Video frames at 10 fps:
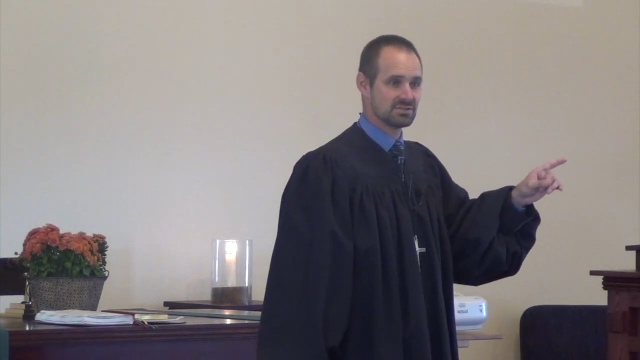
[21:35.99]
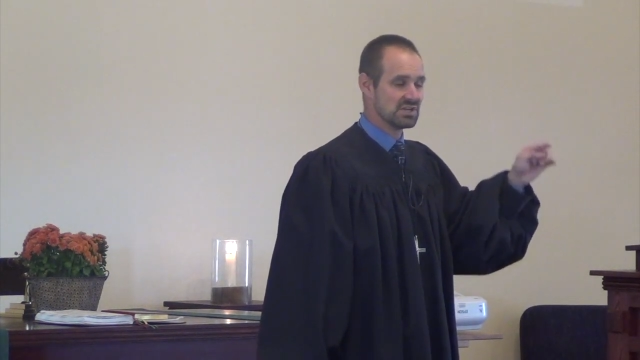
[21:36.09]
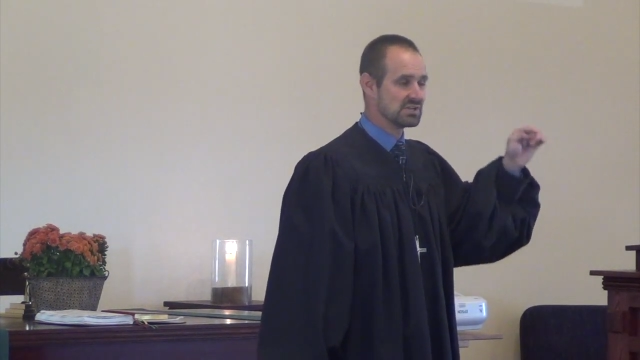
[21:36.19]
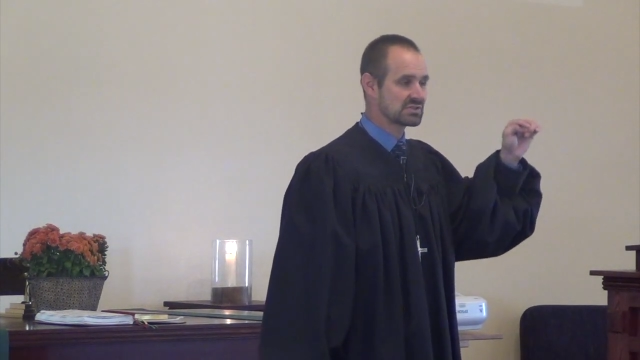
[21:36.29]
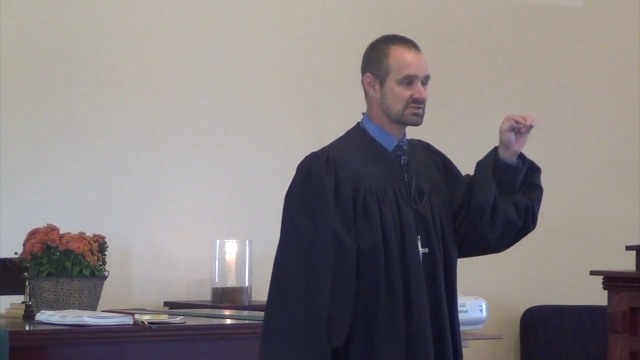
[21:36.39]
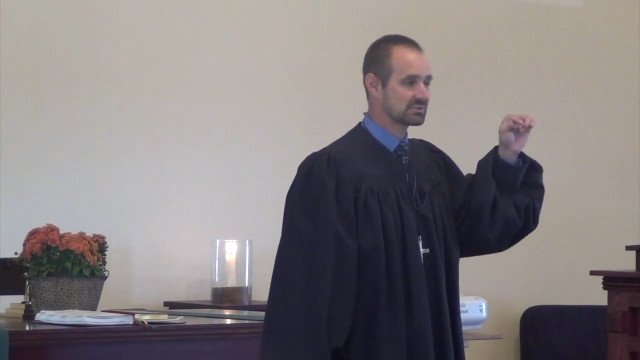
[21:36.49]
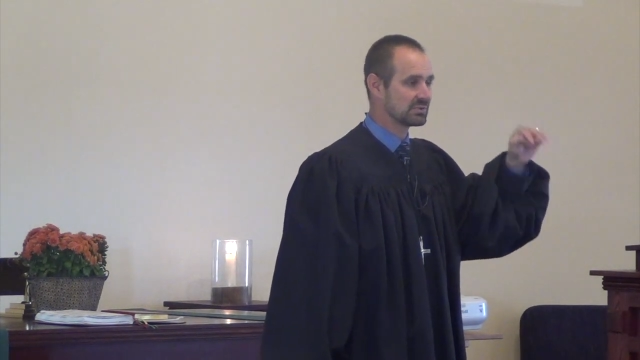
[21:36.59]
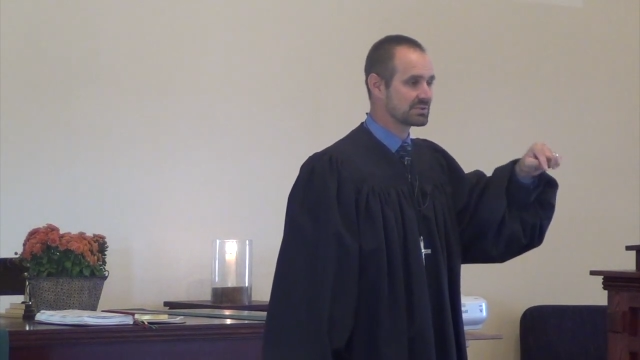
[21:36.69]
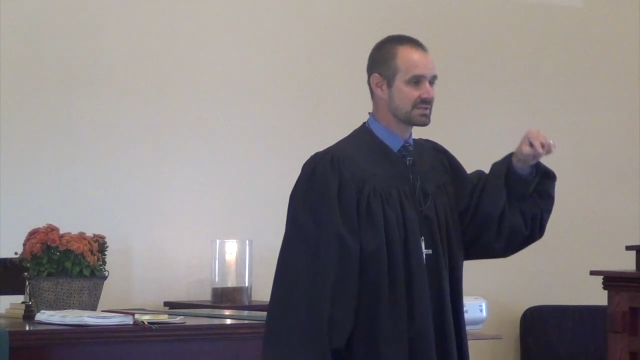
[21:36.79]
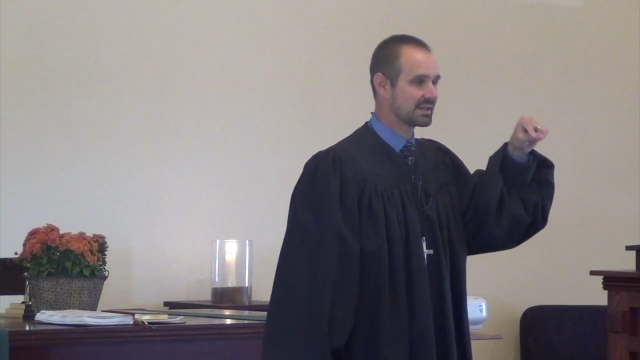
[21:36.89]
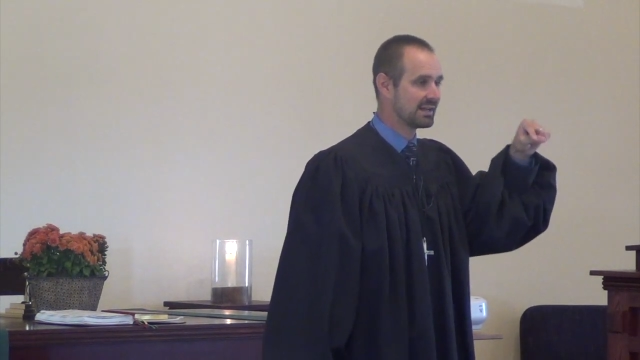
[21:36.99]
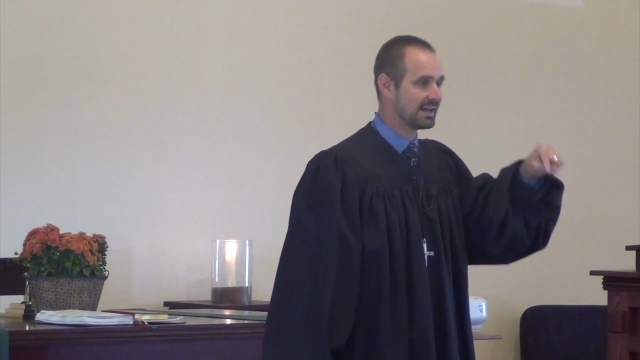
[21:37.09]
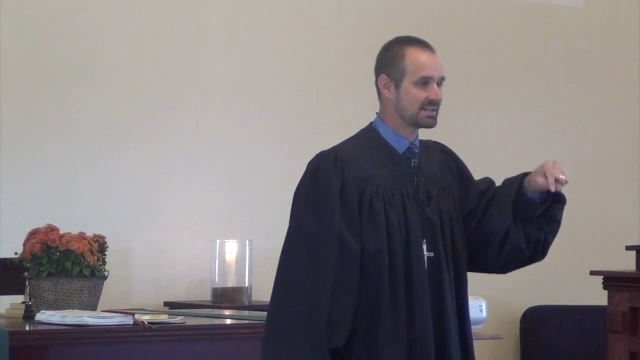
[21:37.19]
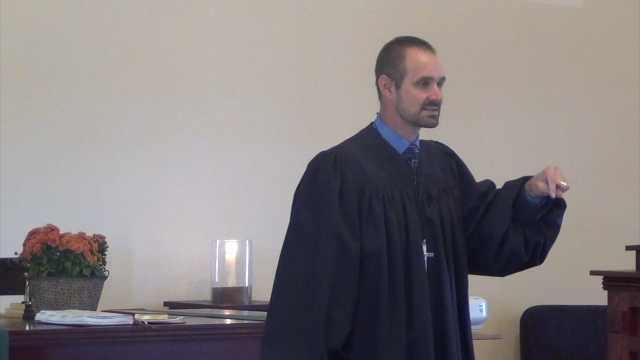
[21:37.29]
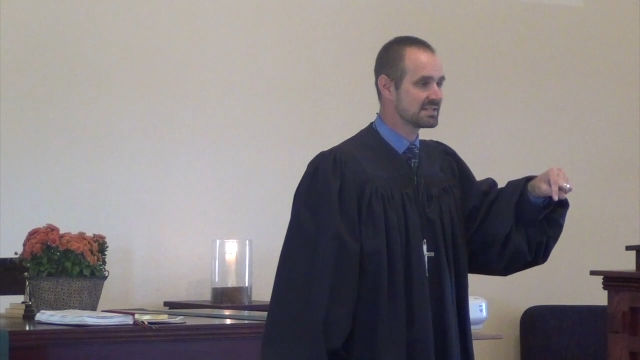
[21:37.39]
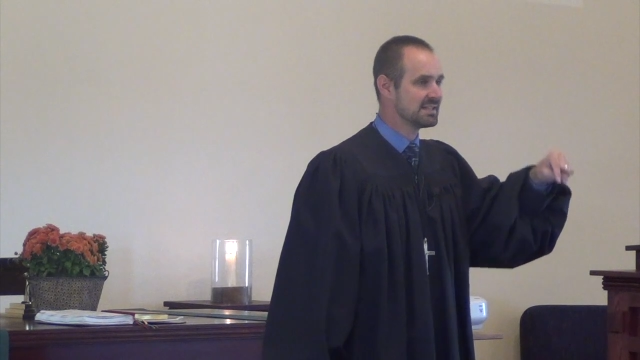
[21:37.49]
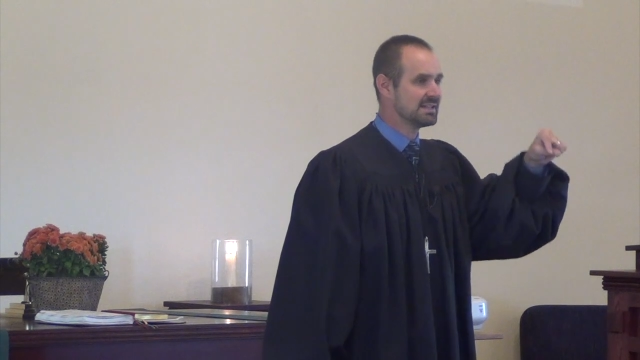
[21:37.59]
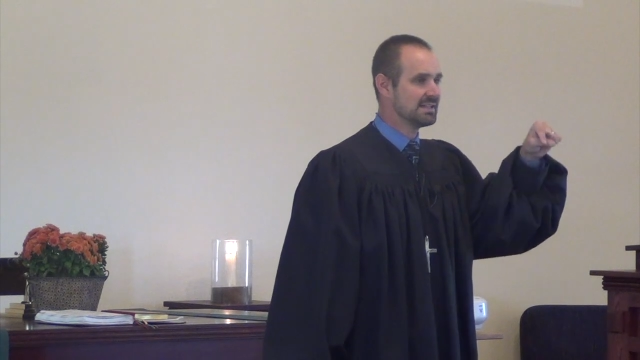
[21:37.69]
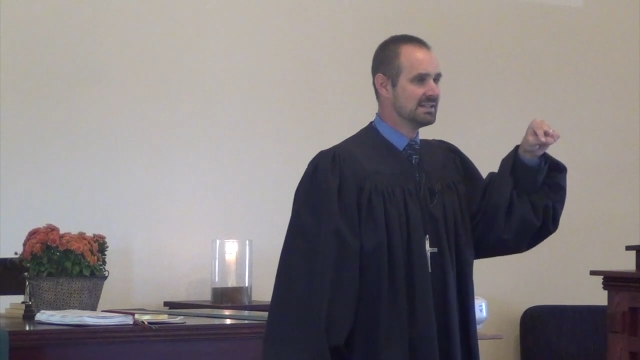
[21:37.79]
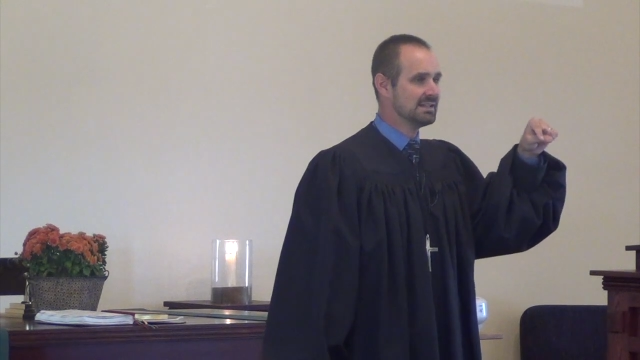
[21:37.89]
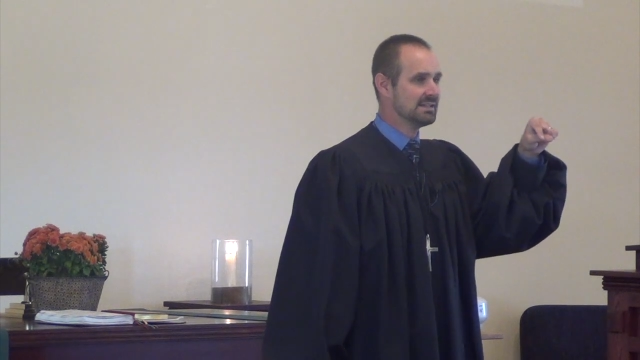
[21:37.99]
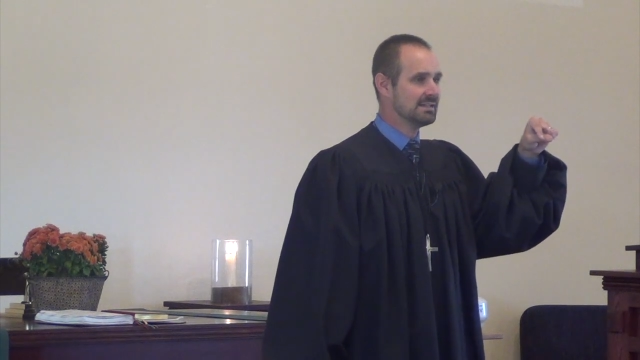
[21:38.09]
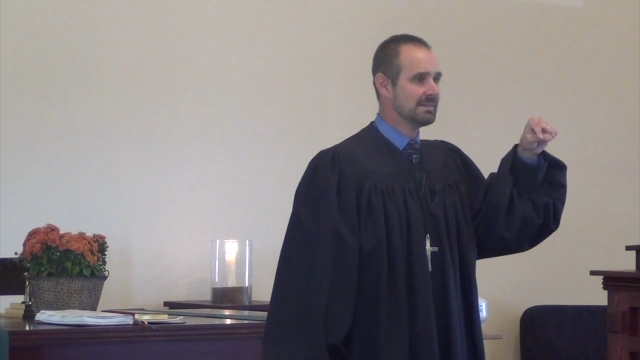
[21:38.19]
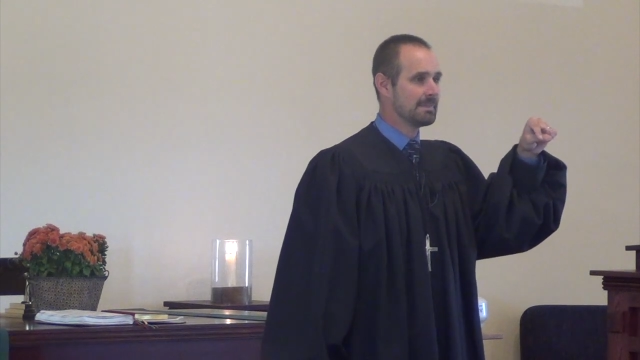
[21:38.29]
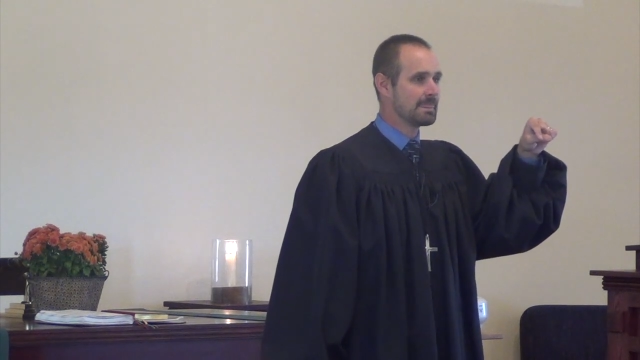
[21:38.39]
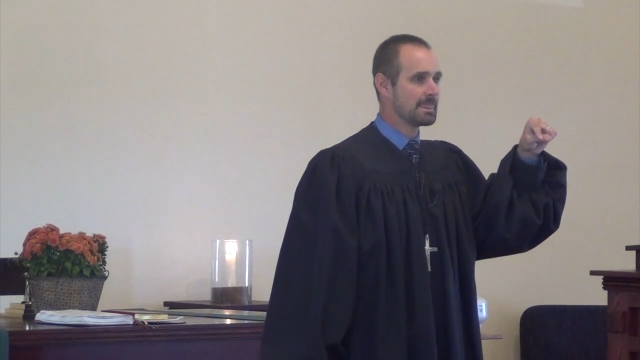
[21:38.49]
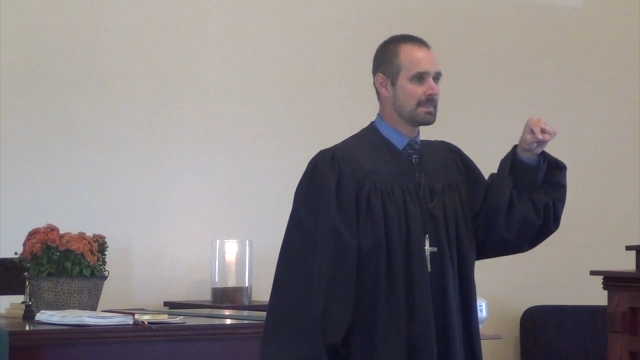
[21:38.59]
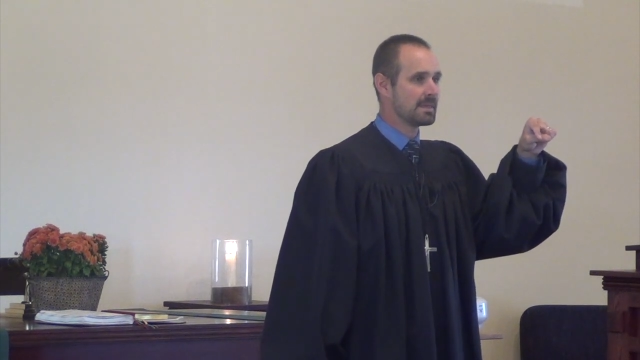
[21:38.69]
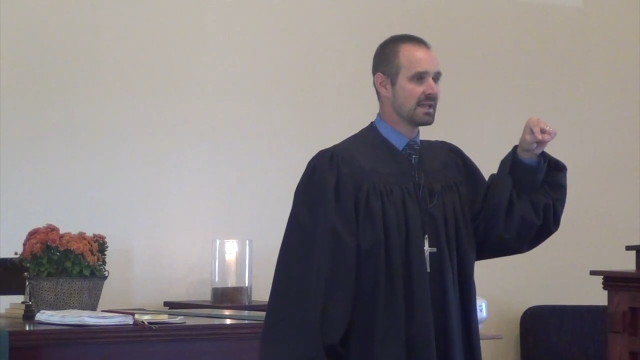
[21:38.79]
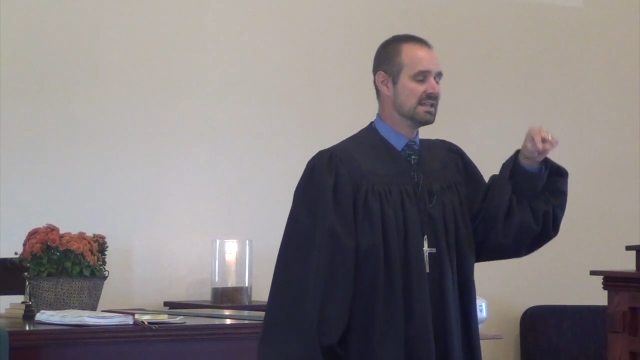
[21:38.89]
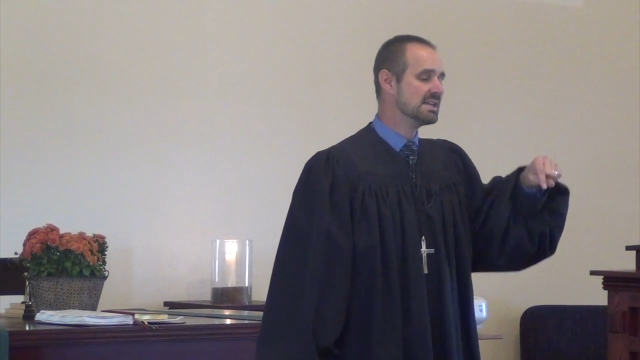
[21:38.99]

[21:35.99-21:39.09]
Jesus looks at us, and